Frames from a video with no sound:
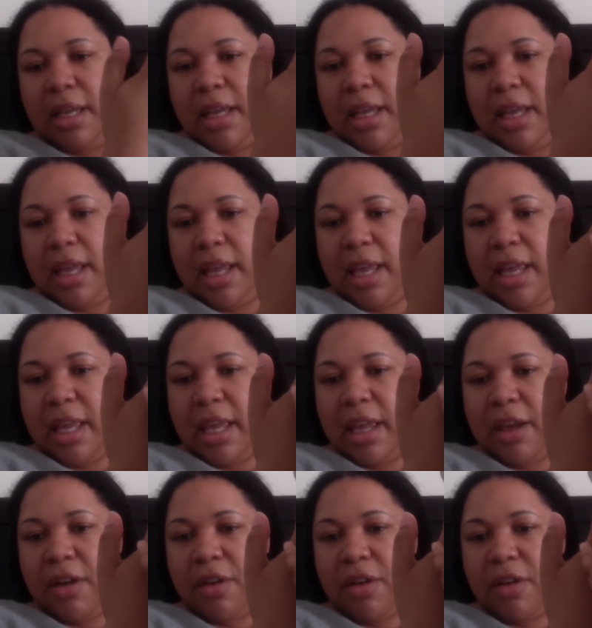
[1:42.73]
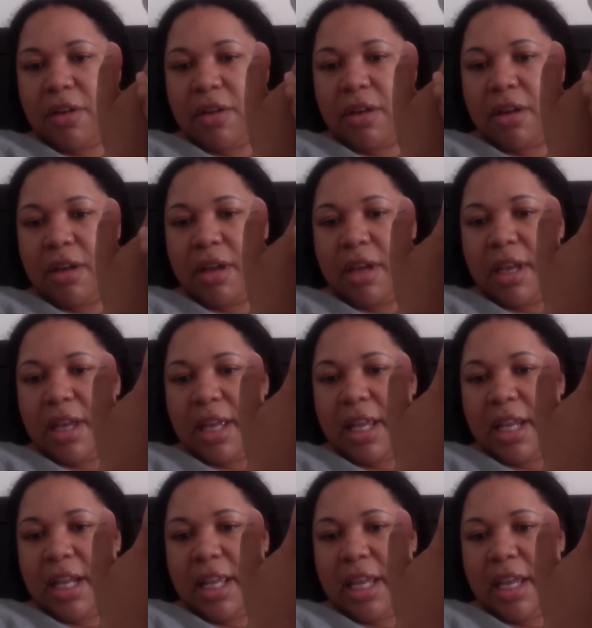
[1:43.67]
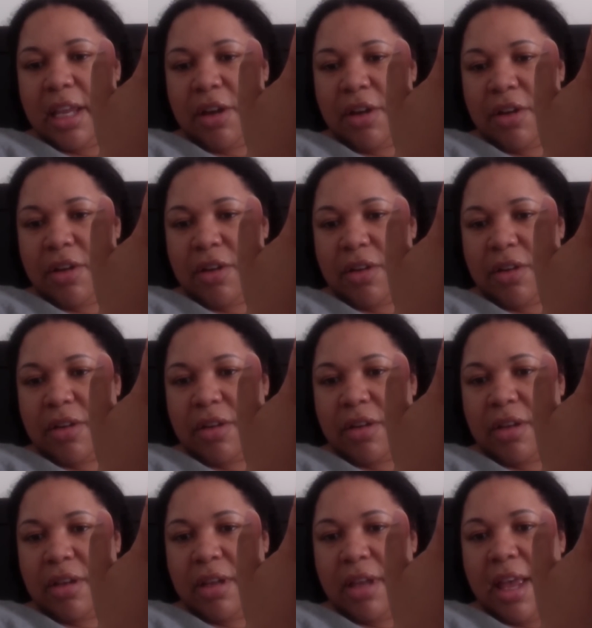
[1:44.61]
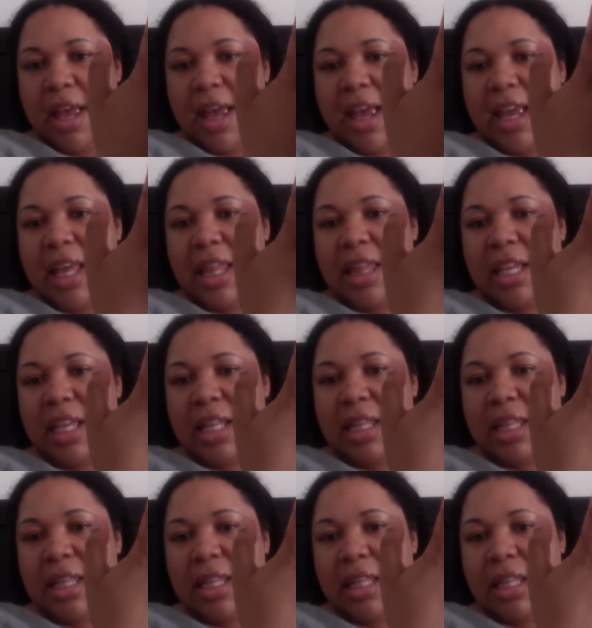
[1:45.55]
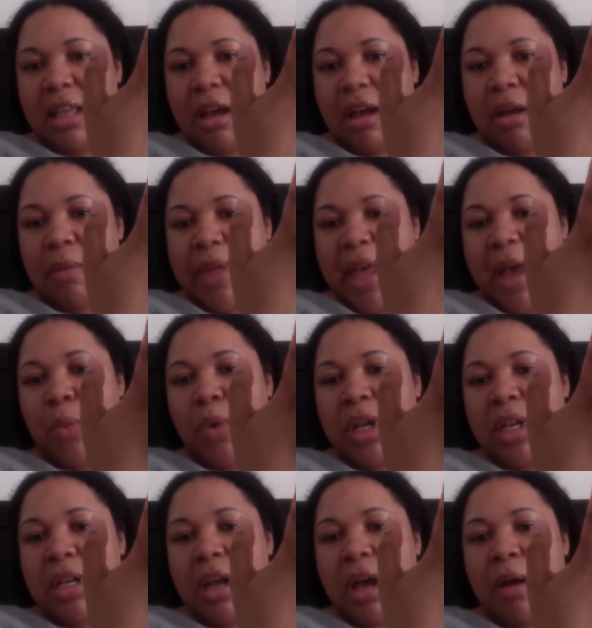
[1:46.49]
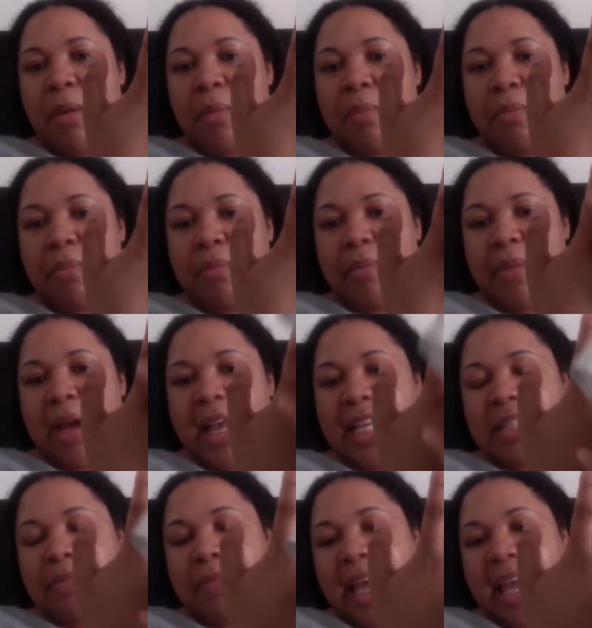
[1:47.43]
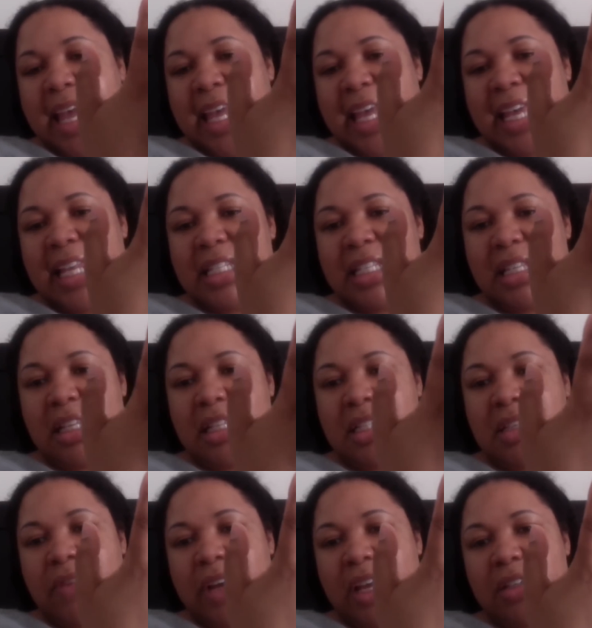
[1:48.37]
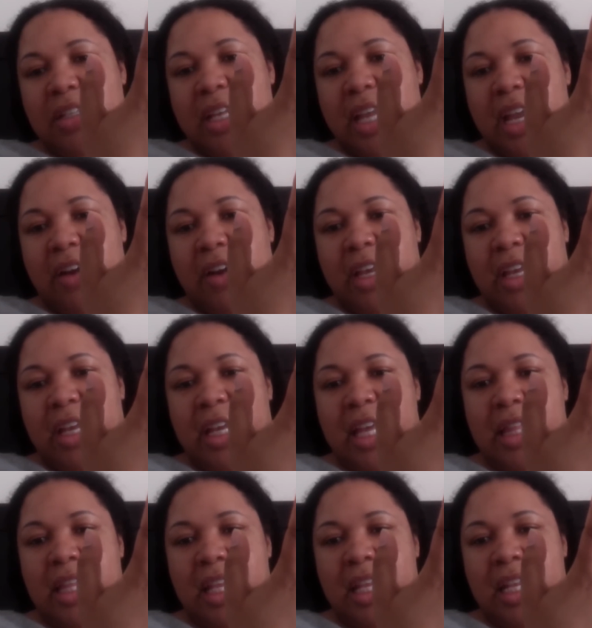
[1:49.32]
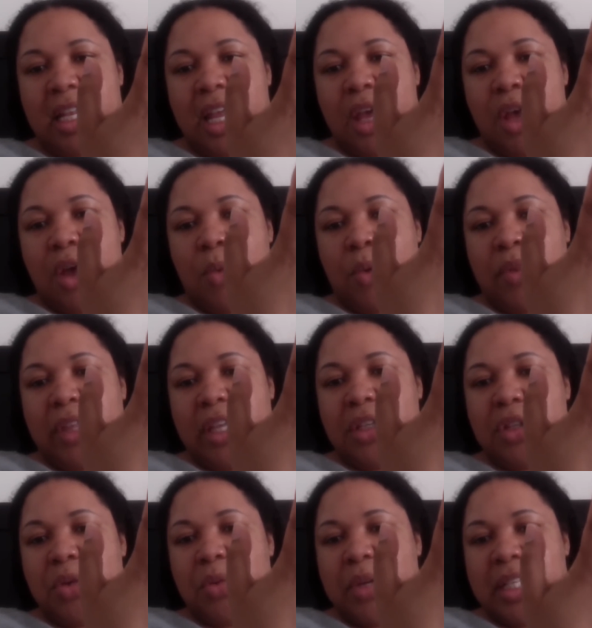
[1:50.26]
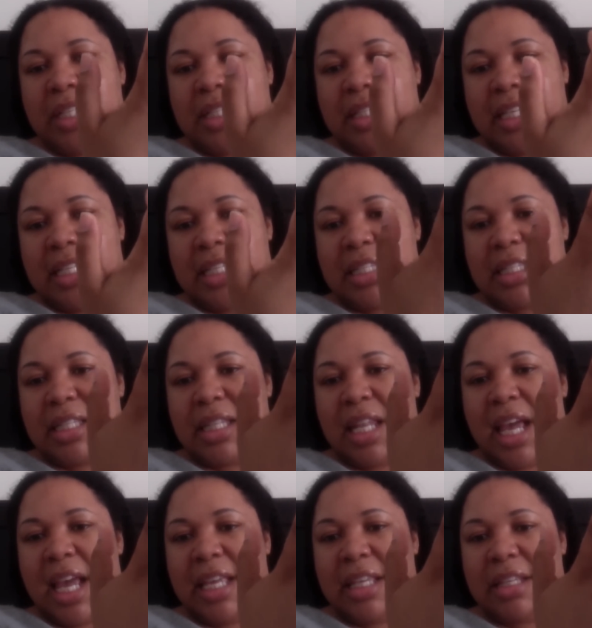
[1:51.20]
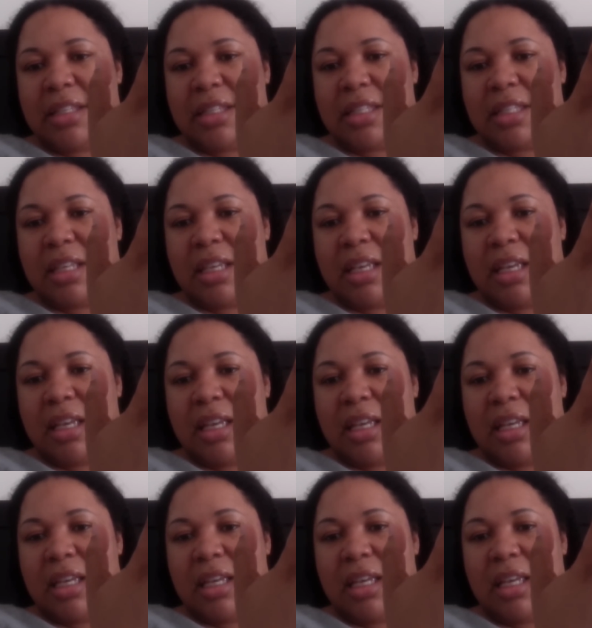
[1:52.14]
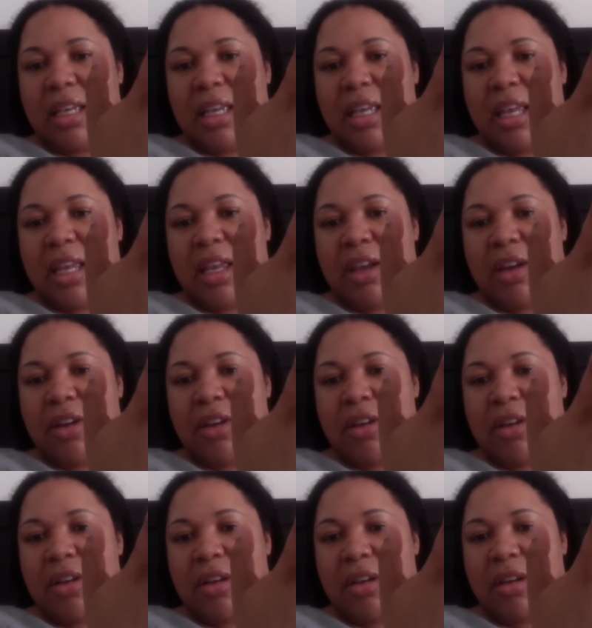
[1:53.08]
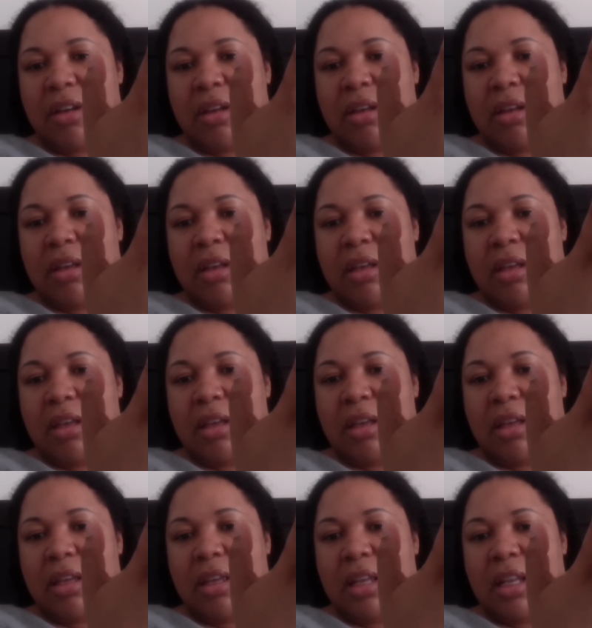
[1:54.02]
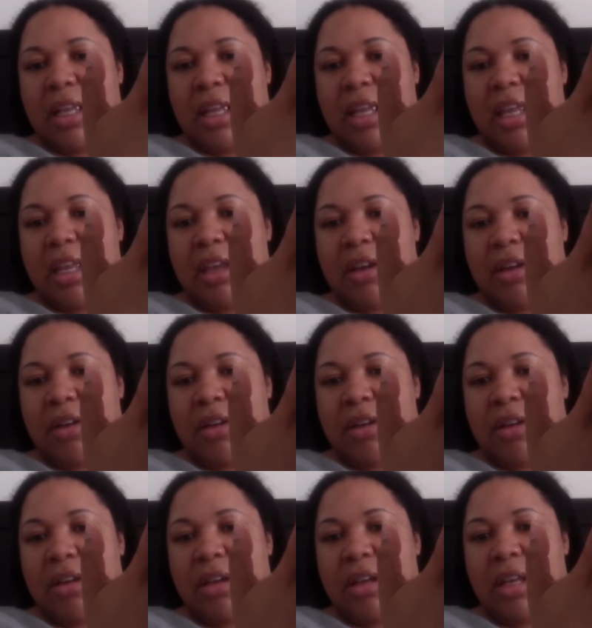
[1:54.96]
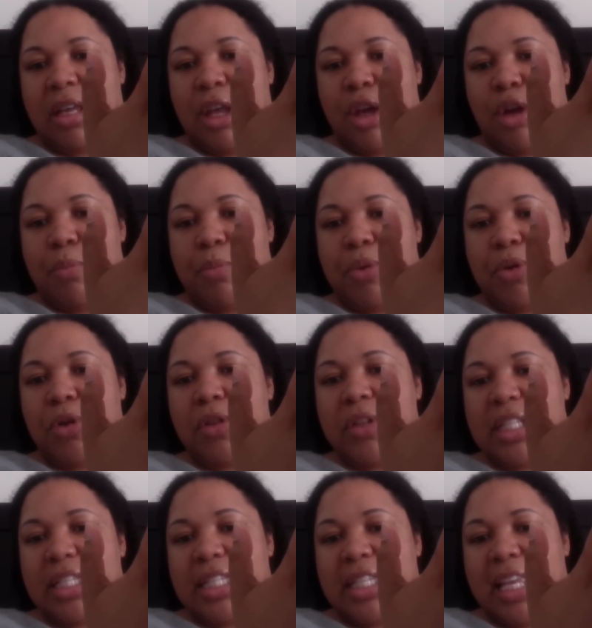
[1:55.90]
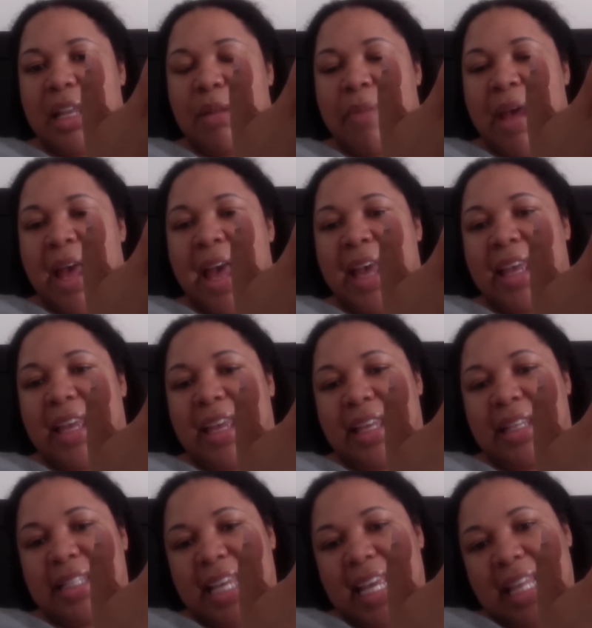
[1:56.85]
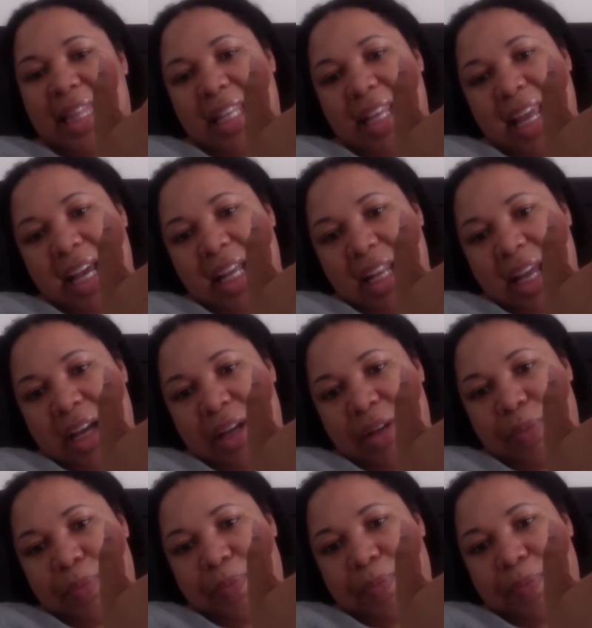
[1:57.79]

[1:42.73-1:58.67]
here and here, and then that would numb, I guess, my hand and the surrounding area. And then what they do is they slice here and here, pull the skin back, and take the nail out.